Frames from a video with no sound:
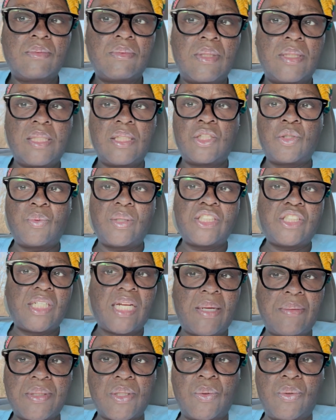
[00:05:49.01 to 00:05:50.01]
the situation
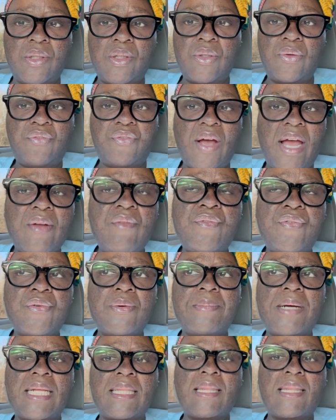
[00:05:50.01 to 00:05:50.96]
I was going through, fighting for my